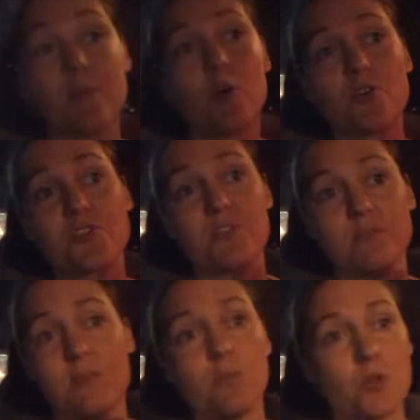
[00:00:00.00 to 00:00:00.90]
Some girls
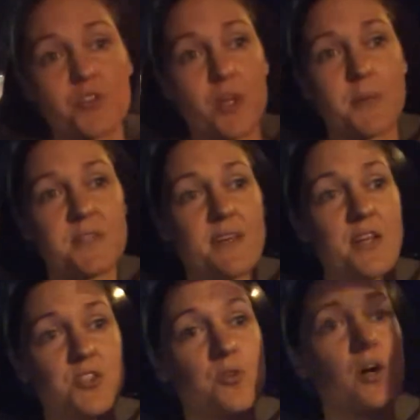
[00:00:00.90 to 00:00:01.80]
will straight up say
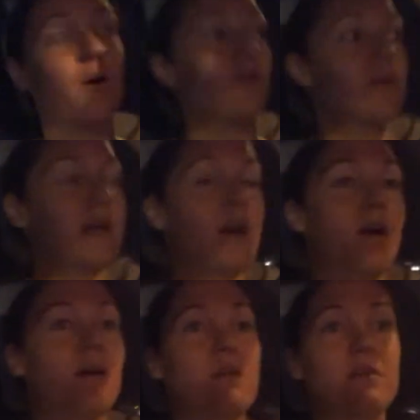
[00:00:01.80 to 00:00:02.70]
they do though,
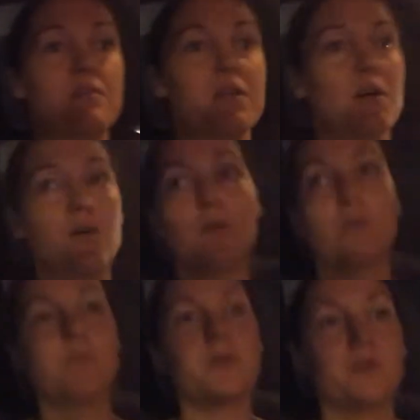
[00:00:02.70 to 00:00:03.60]
and
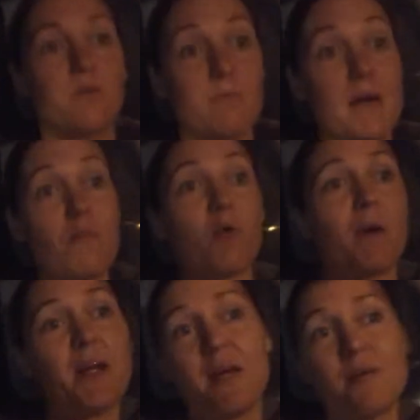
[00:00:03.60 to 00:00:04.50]
they'll you know make more
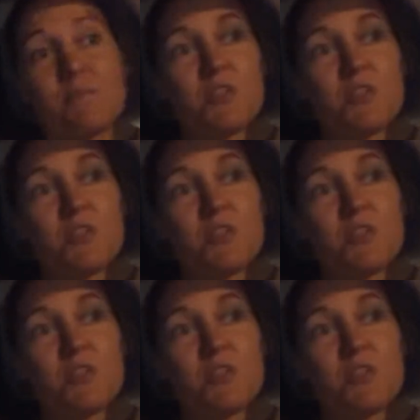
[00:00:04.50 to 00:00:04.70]
money.